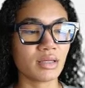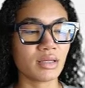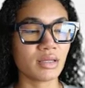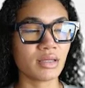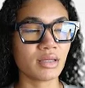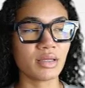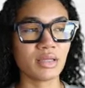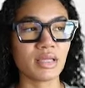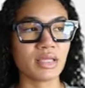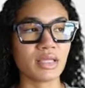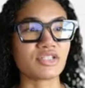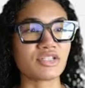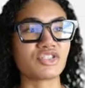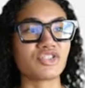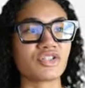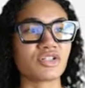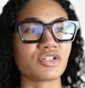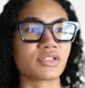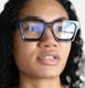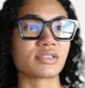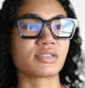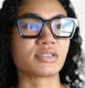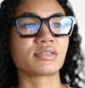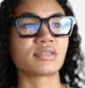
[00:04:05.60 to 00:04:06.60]
It's
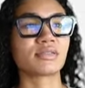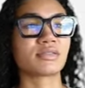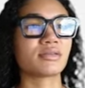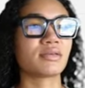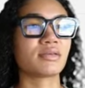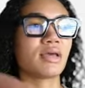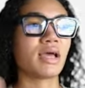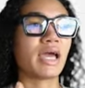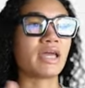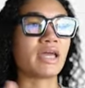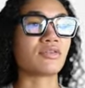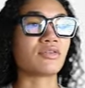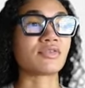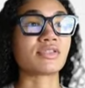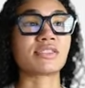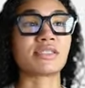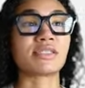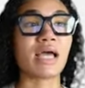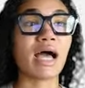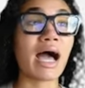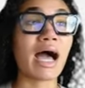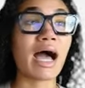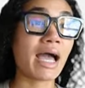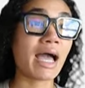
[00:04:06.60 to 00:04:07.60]
just,
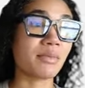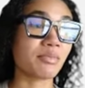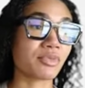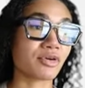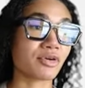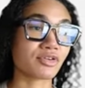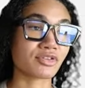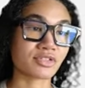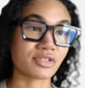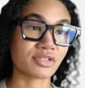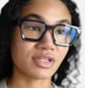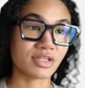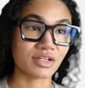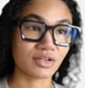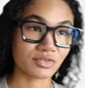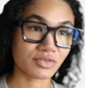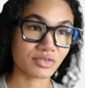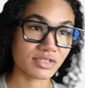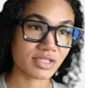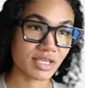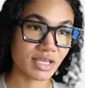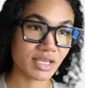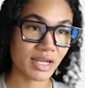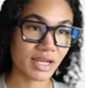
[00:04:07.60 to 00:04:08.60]
I personally don't
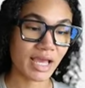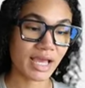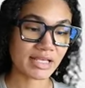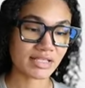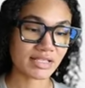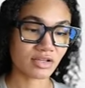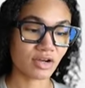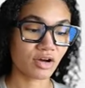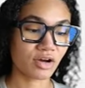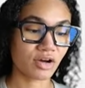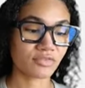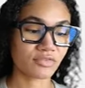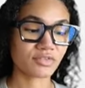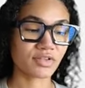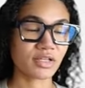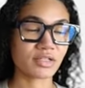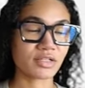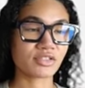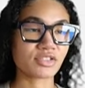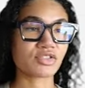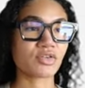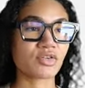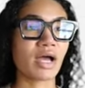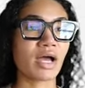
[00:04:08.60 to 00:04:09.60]
see it as often.
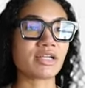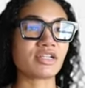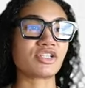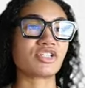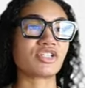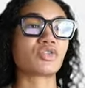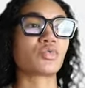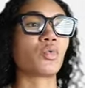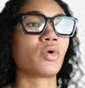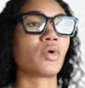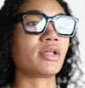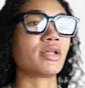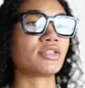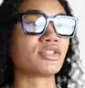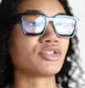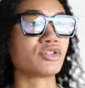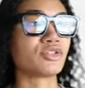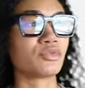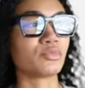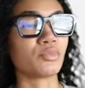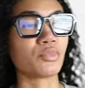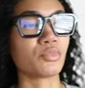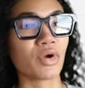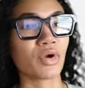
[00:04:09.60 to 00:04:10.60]
So I just wanted to
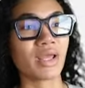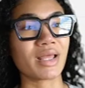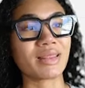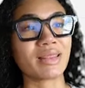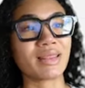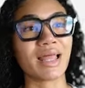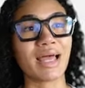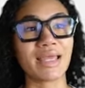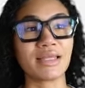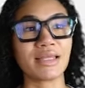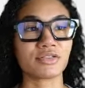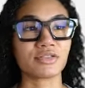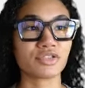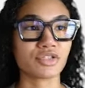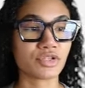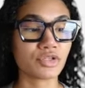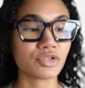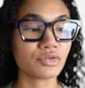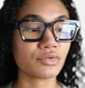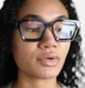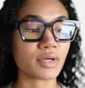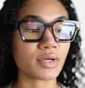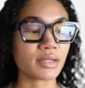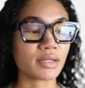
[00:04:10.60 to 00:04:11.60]
bring light
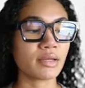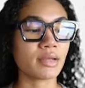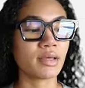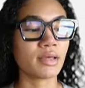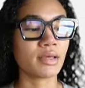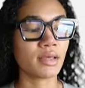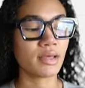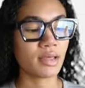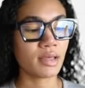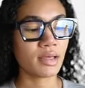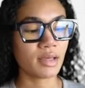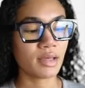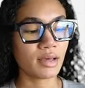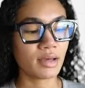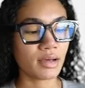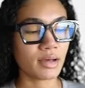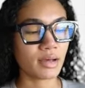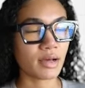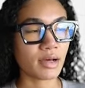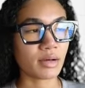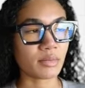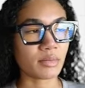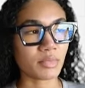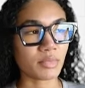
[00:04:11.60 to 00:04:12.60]
to it
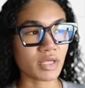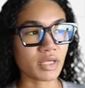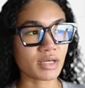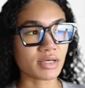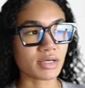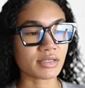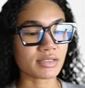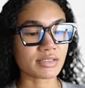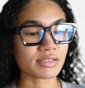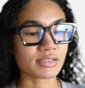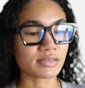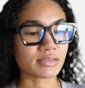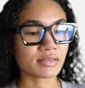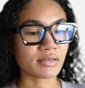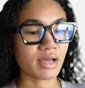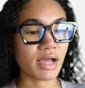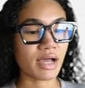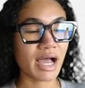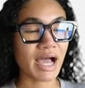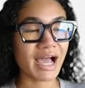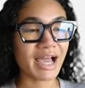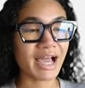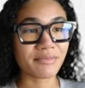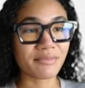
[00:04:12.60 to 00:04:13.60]
because
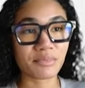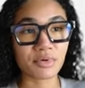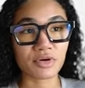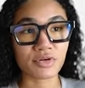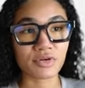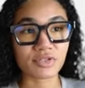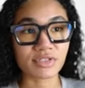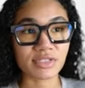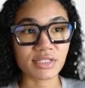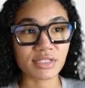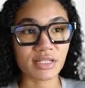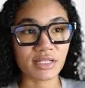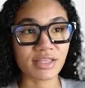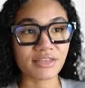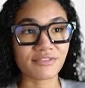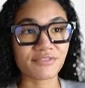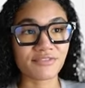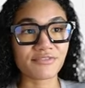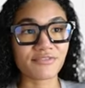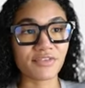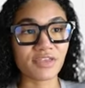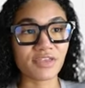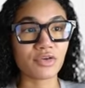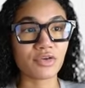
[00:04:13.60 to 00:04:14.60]
I personally
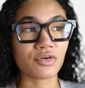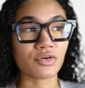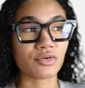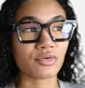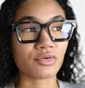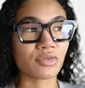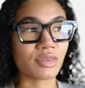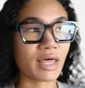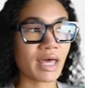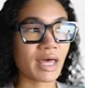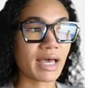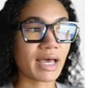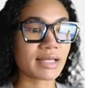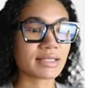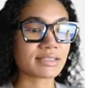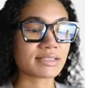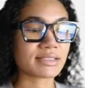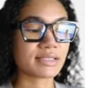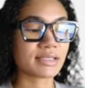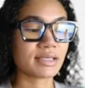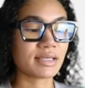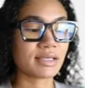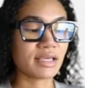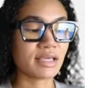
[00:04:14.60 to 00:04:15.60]
feel that
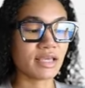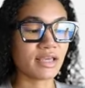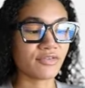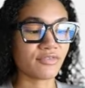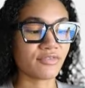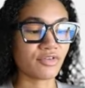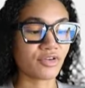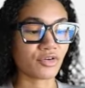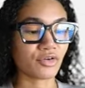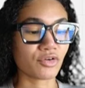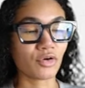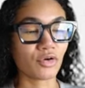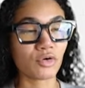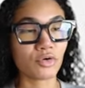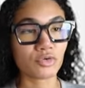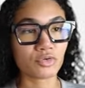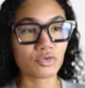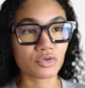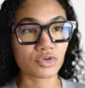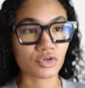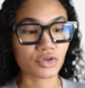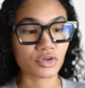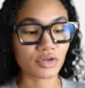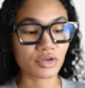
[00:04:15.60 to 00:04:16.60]
if you're
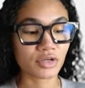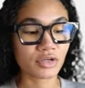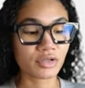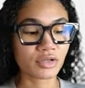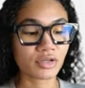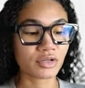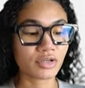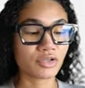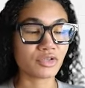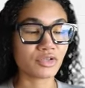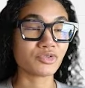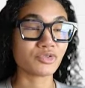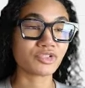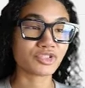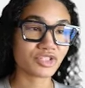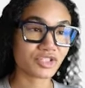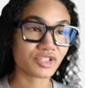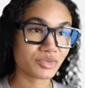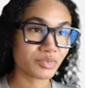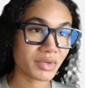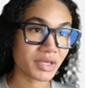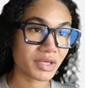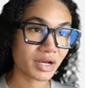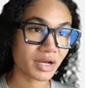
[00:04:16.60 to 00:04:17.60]
older, you
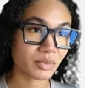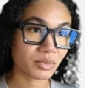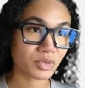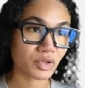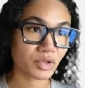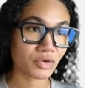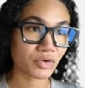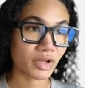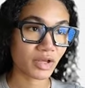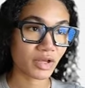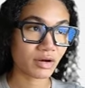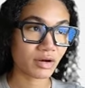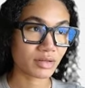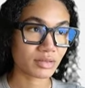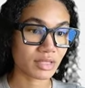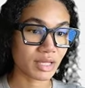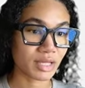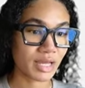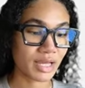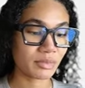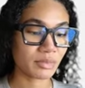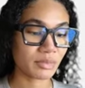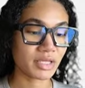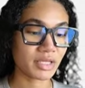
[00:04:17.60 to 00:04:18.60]
should be uploading
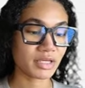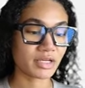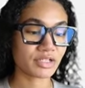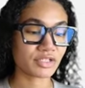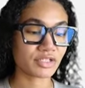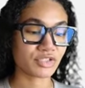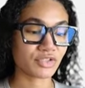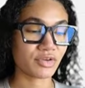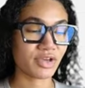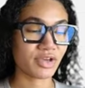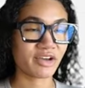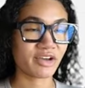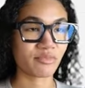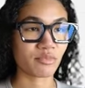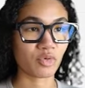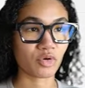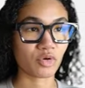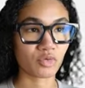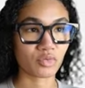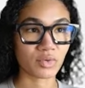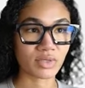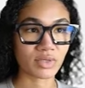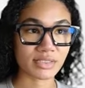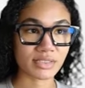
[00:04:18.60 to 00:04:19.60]
online because you have more
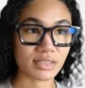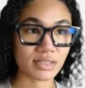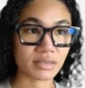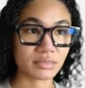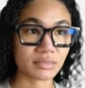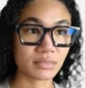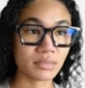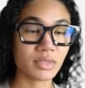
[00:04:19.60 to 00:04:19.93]
wisdom,